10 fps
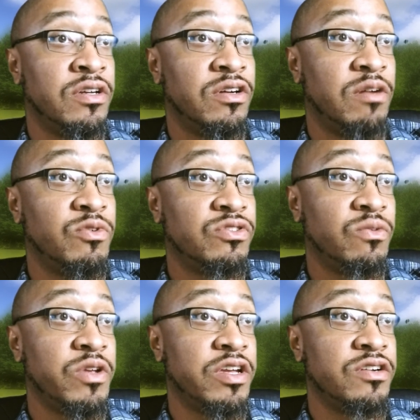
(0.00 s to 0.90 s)
almost
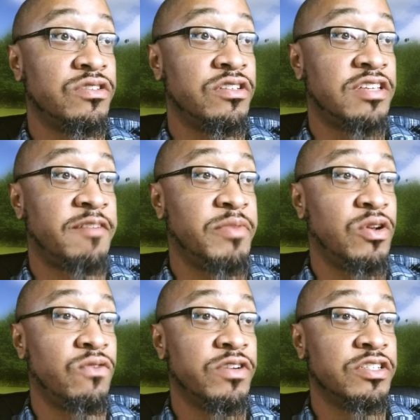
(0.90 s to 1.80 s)
3 years since I've been
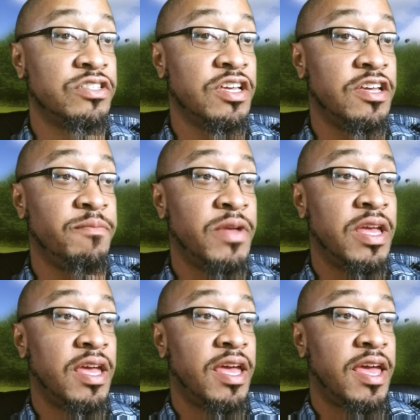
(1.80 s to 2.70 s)
over this team.
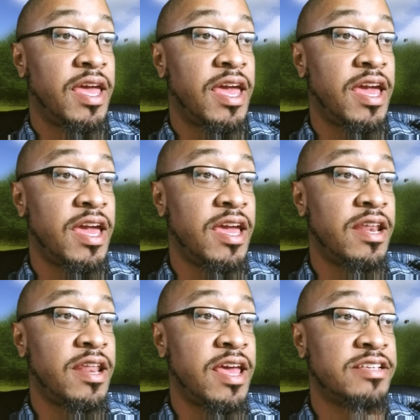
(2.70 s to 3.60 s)

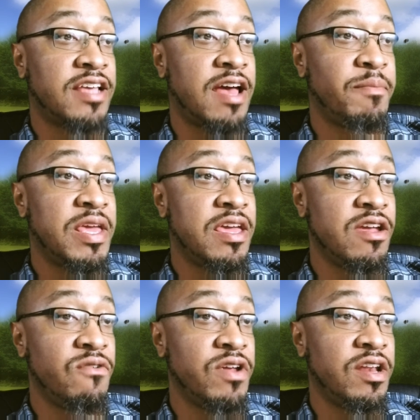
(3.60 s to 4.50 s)
And as I'm
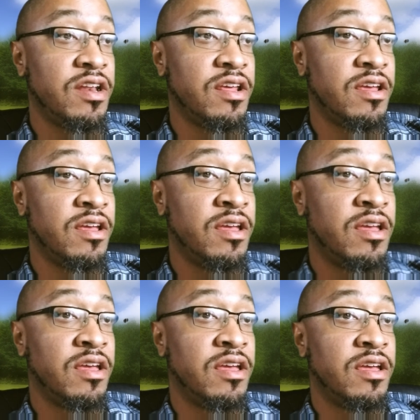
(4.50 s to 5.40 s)
hearing
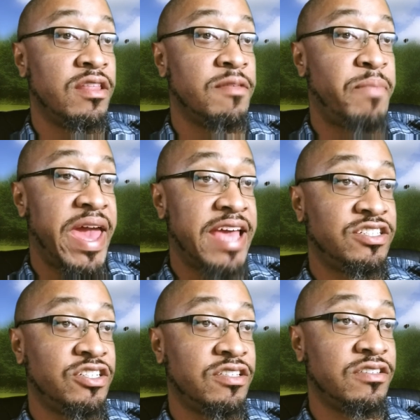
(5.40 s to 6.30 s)
the
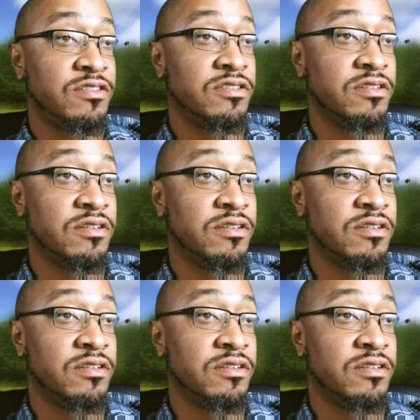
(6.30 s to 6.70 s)
passions